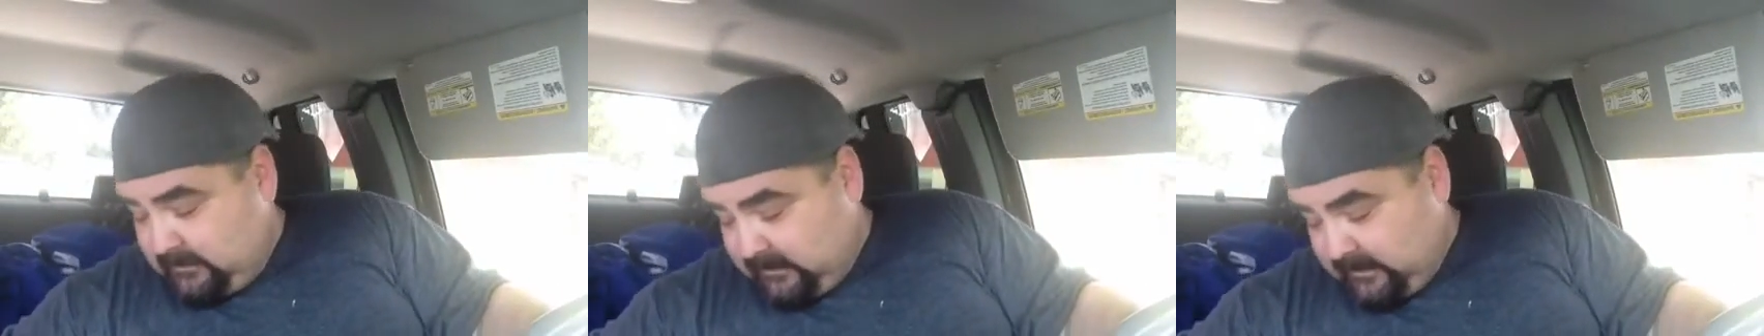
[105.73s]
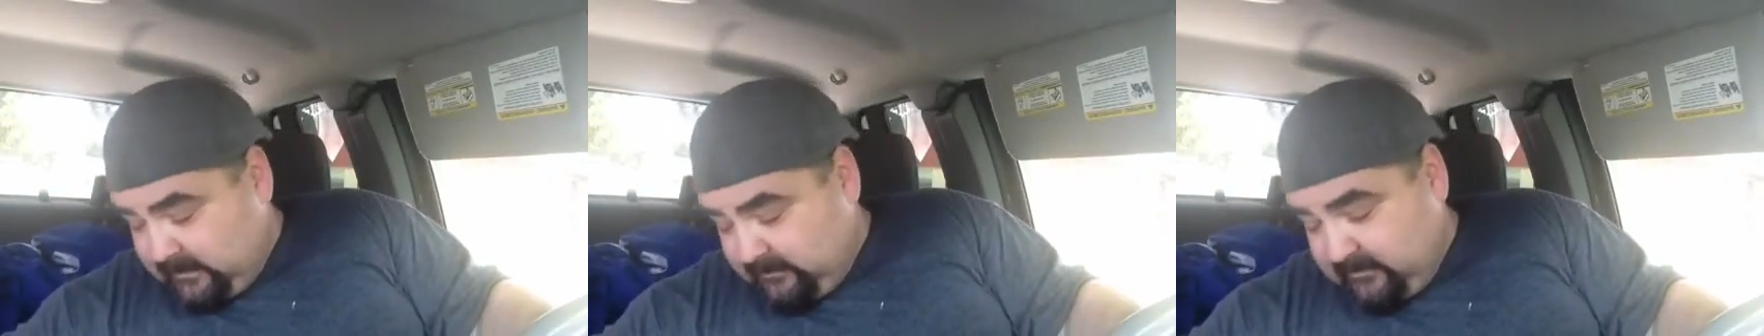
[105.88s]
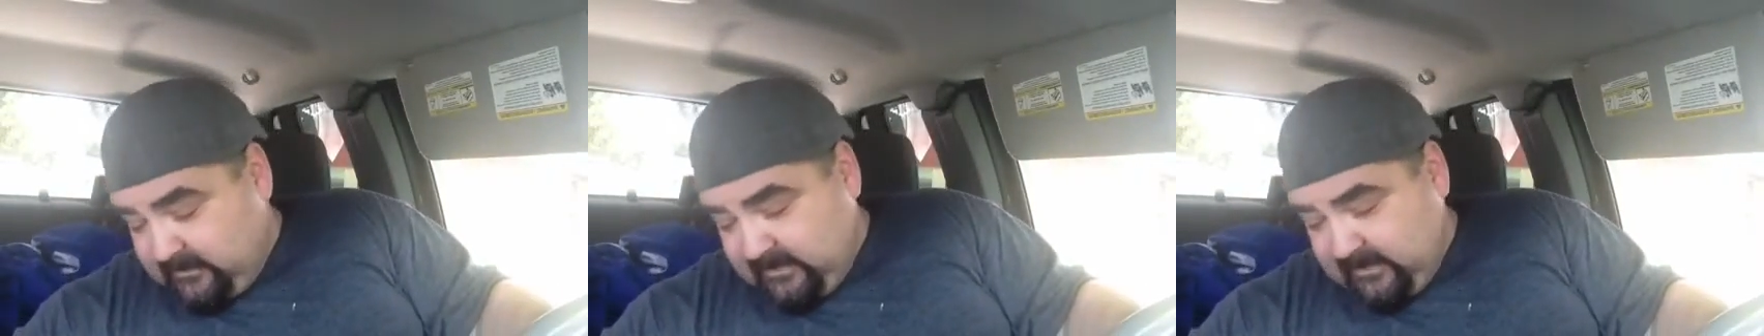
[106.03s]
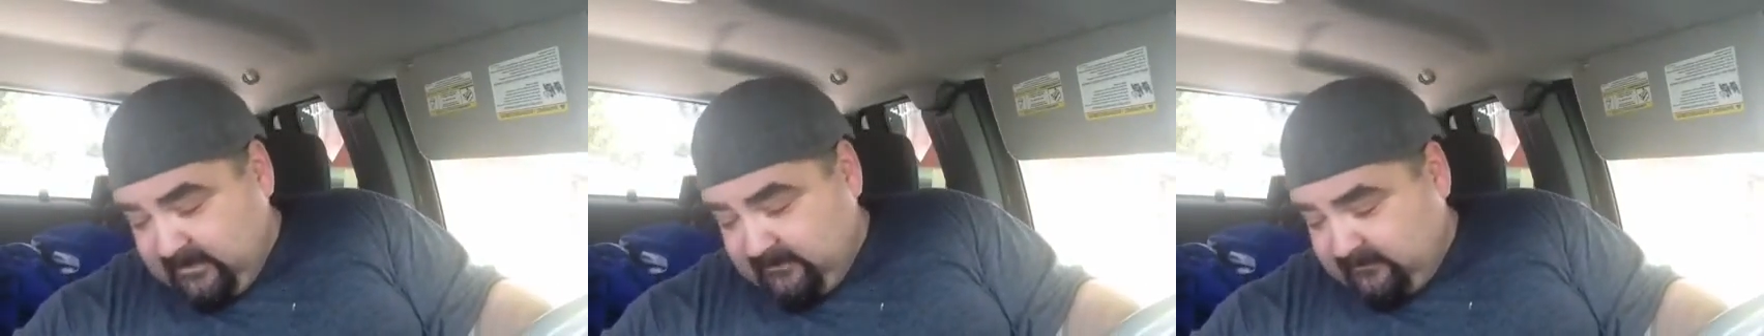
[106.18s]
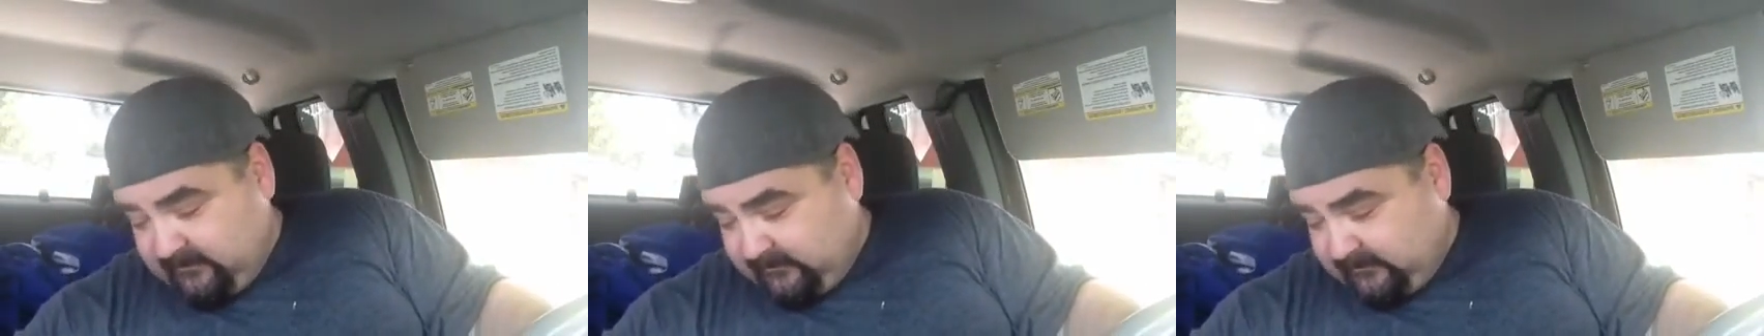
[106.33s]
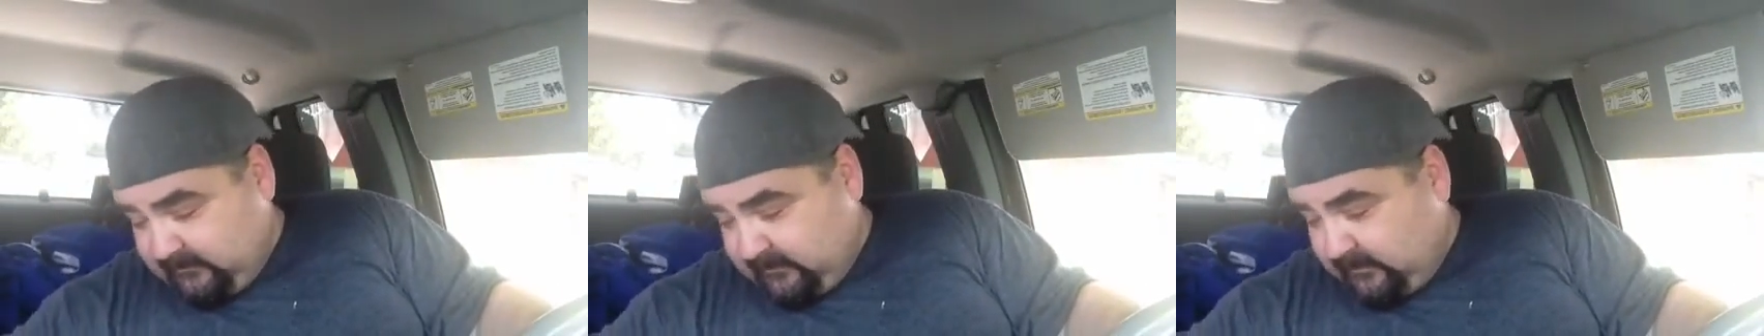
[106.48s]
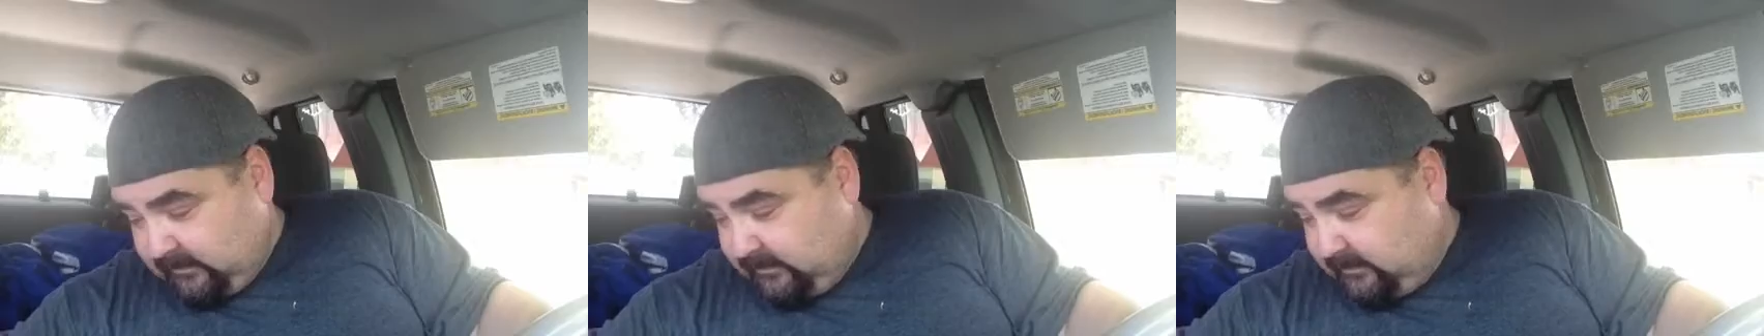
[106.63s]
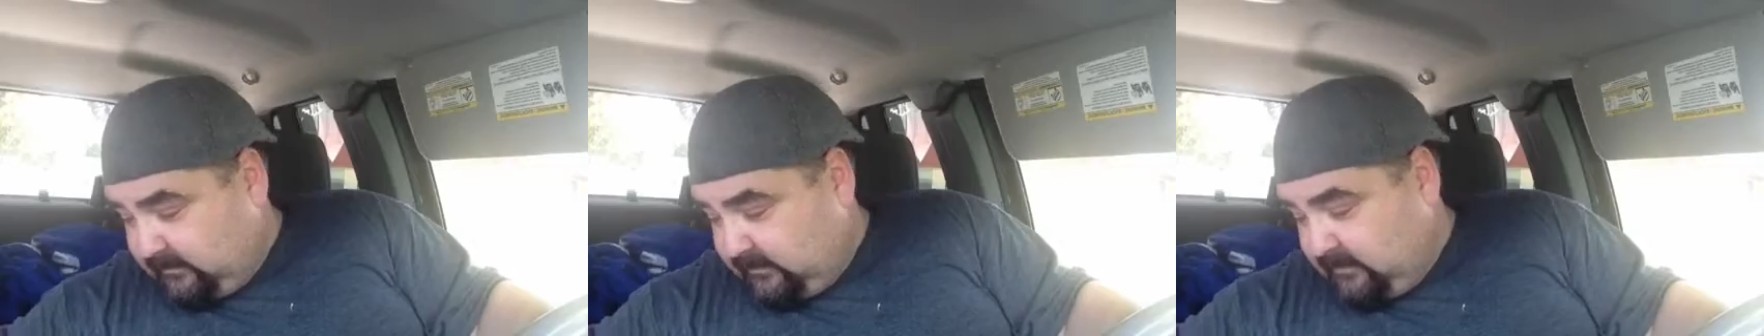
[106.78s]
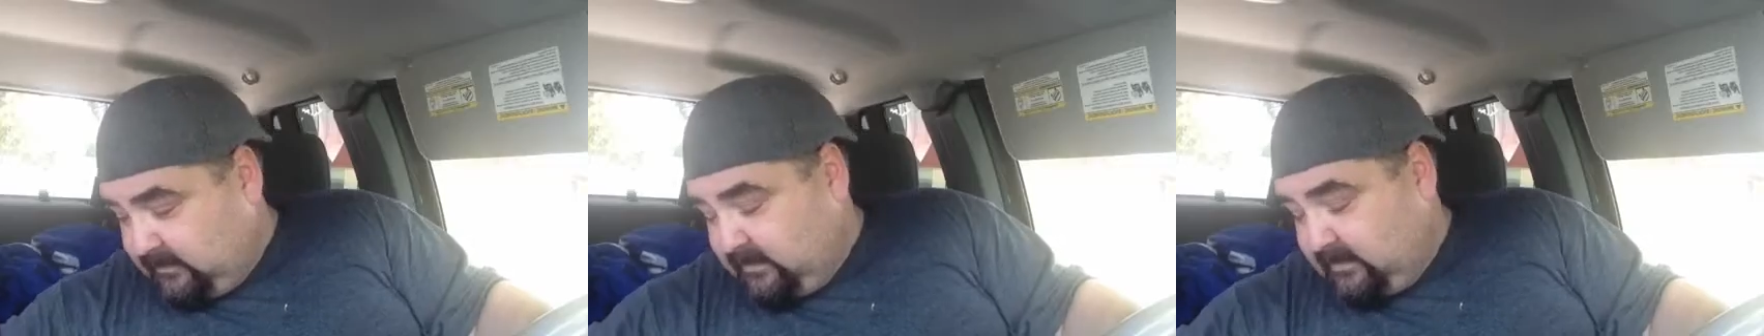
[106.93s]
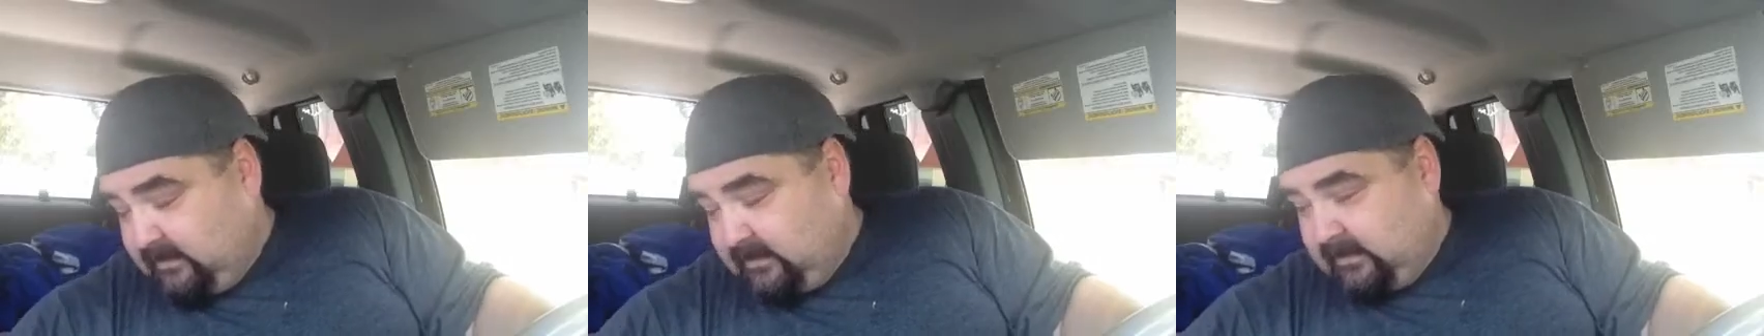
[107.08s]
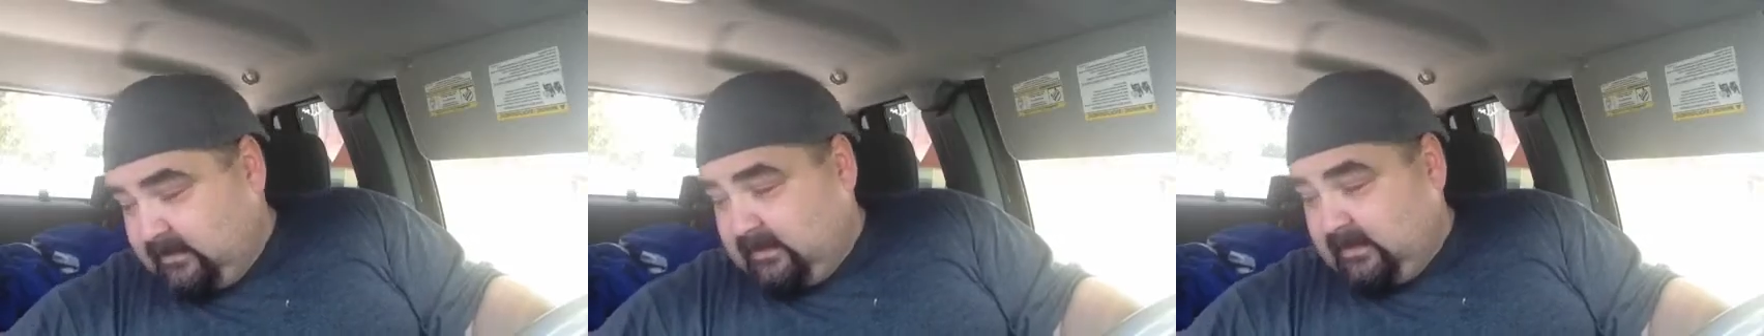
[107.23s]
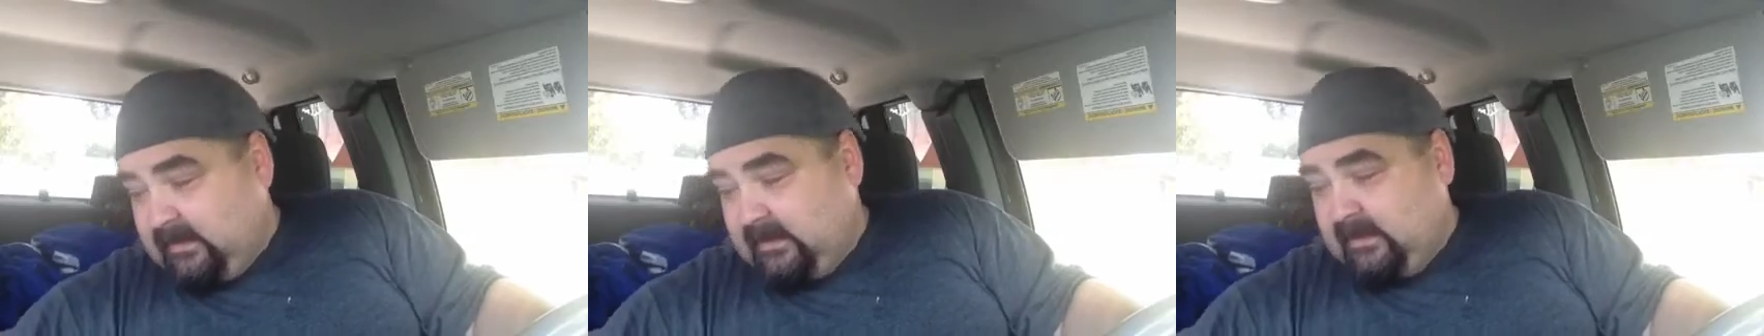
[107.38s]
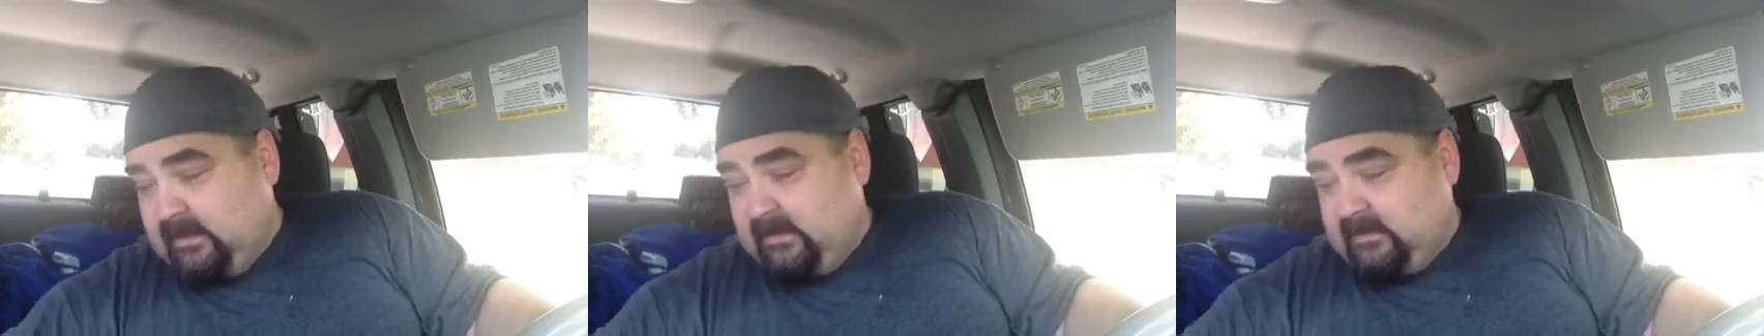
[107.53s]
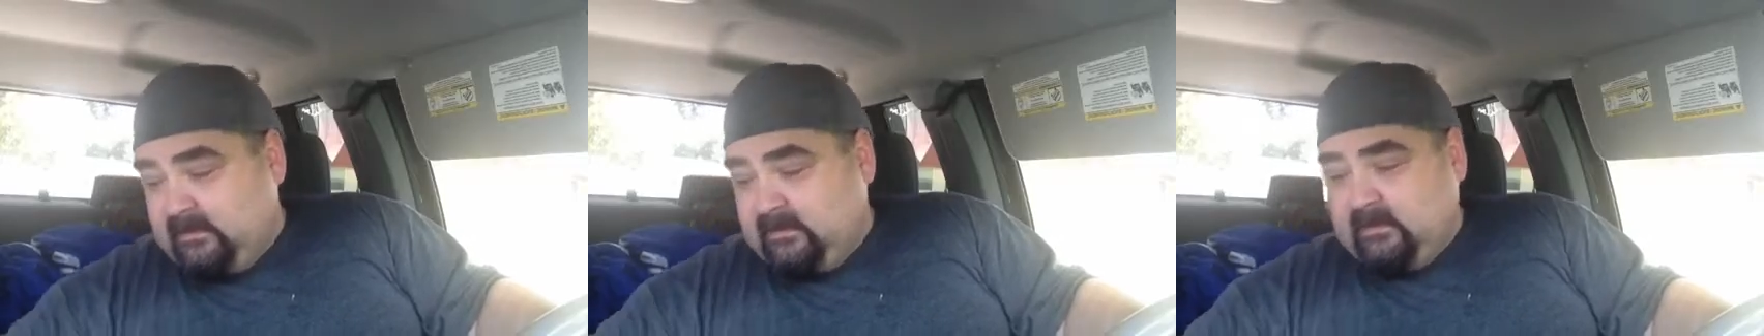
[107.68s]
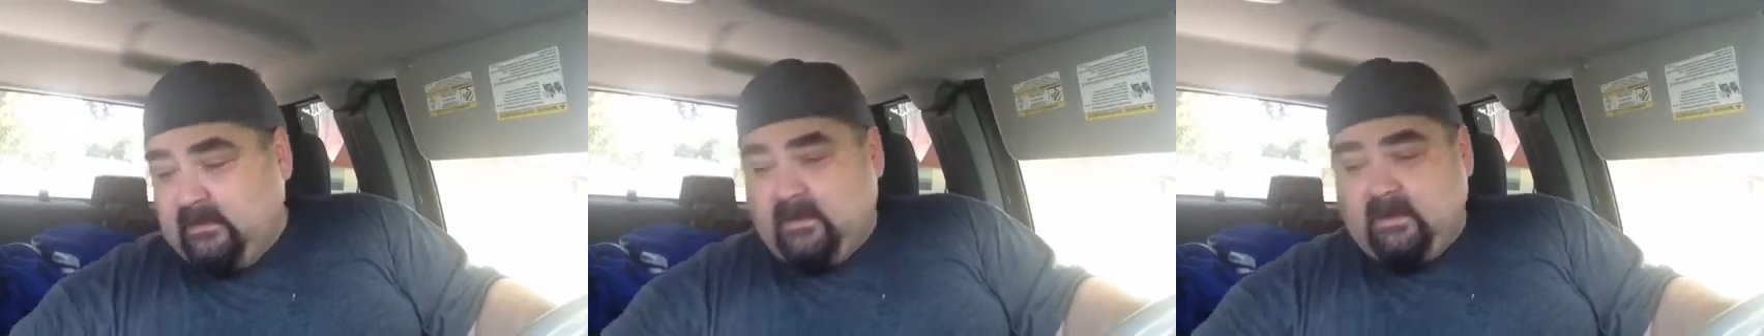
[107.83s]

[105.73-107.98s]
like many of us are, and